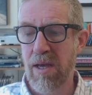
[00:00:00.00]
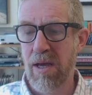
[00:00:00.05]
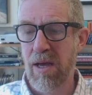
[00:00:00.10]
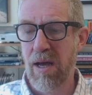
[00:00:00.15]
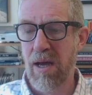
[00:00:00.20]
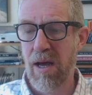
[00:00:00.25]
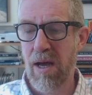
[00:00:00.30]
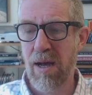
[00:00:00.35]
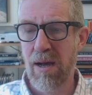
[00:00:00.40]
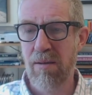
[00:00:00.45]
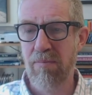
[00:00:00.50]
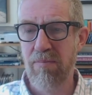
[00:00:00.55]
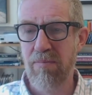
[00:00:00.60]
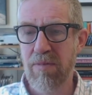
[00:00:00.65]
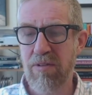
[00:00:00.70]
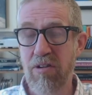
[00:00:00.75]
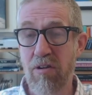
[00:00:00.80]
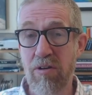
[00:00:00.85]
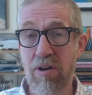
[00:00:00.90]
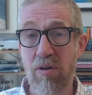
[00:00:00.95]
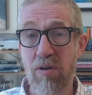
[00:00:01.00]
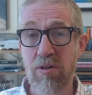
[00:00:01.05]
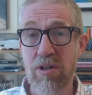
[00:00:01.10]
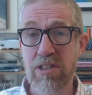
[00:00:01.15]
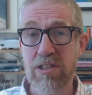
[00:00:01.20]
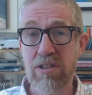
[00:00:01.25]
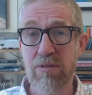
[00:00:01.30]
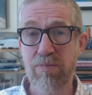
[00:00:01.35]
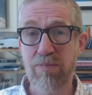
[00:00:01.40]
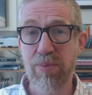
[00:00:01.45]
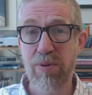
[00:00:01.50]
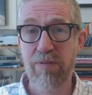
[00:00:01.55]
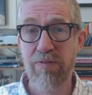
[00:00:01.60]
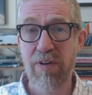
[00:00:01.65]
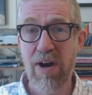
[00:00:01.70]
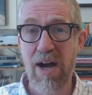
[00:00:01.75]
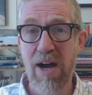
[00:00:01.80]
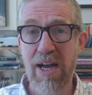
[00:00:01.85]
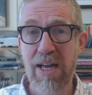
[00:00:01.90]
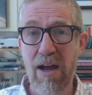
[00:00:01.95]
Um, so in order to
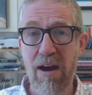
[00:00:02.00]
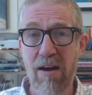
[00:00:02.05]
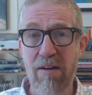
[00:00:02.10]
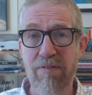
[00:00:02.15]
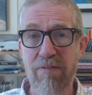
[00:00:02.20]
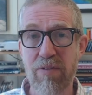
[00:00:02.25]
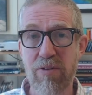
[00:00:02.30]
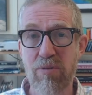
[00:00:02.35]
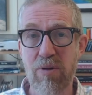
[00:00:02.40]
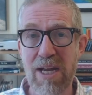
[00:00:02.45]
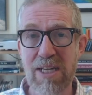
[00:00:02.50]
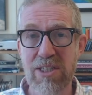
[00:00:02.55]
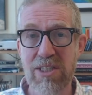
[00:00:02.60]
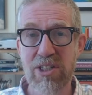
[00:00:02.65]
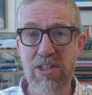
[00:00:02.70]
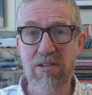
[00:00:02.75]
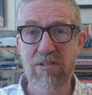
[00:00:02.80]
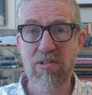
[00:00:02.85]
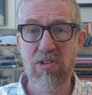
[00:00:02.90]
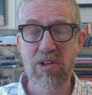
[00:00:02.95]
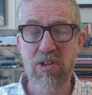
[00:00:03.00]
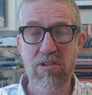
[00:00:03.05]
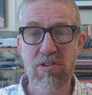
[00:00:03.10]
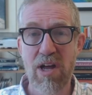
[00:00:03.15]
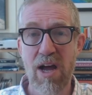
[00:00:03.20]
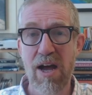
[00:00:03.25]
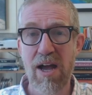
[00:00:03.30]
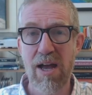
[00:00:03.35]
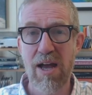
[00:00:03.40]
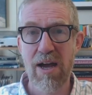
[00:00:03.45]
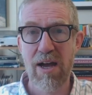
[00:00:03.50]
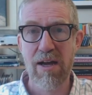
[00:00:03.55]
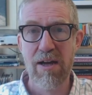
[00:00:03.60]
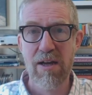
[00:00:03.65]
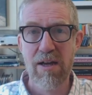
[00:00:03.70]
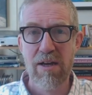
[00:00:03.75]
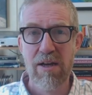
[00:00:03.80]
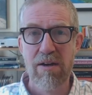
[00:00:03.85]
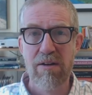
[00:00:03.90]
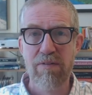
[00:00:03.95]
provide our voracious desire
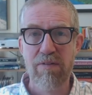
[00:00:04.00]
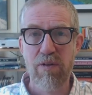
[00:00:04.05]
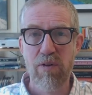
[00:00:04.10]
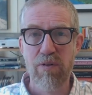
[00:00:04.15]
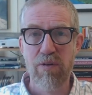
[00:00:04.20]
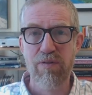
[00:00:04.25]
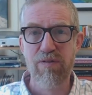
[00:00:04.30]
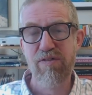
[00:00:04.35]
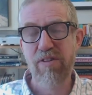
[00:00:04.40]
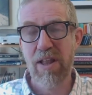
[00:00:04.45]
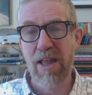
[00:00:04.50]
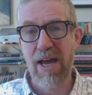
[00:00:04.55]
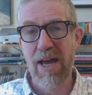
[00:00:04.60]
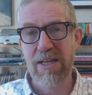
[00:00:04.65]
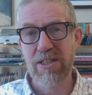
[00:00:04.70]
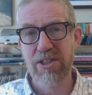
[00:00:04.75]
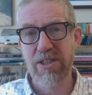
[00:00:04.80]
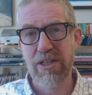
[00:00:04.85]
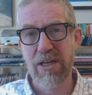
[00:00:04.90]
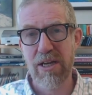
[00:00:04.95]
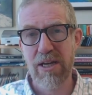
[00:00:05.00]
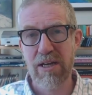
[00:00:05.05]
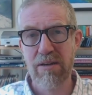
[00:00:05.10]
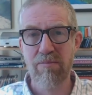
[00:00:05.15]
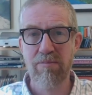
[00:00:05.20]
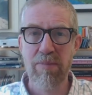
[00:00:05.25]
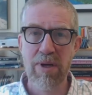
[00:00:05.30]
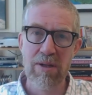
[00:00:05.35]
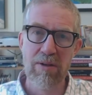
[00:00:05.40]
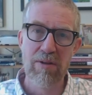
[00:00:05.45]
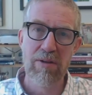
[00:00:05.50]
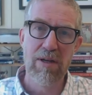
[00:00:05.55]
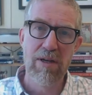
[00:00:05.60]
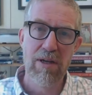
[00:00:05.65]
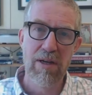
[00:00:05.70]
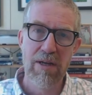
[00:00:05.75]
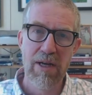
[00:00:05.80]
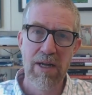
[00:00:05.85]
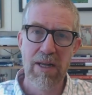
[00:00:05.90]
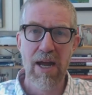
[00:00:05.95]
for flesh and milk
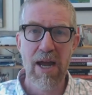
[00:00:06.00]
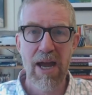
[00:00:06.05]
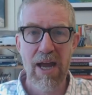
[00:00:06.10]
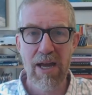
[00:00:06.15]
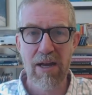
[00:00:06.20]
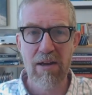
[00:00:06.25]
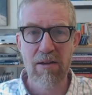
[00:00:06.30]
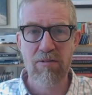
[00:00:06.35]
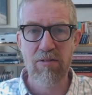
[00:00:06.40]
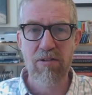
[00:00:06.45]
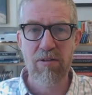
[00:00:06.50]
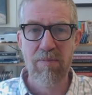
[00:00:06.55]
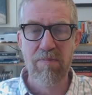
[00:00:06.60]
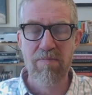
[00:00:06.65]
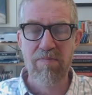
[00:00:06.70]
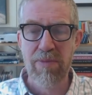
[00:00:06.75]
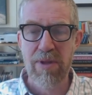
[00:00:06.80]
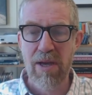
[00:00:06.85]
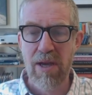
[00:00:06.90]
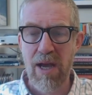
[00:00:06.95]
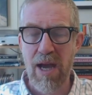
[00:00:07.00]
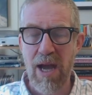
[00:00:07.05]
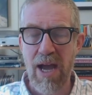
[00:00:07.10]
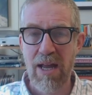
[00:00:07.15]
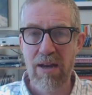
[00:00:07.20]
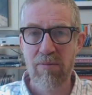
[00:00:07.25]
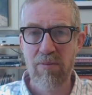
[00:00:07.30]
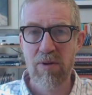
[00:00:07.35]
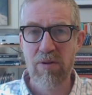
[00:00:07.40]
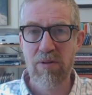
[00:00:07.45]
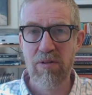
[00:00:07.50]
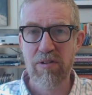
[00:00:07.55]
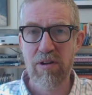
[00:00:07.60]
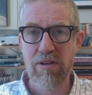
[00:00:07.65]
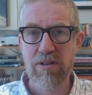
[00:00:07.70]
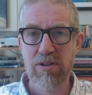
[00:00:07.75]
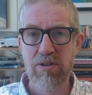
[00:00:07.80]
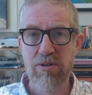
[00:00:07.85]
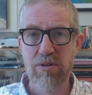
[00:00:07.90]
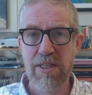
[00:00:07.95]
and eggs, animals are
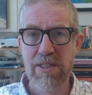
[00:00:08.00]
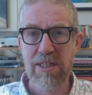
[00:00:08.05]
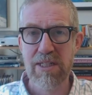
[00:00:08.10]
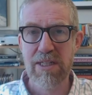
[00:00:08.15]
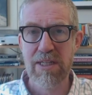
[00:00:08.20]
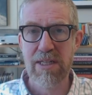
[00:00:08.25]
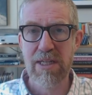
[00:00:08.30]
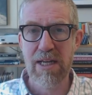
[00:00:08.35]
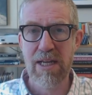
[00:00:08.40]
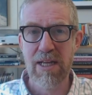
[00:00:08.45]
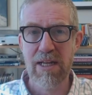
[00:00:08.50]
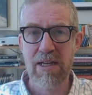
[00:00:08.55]
treated in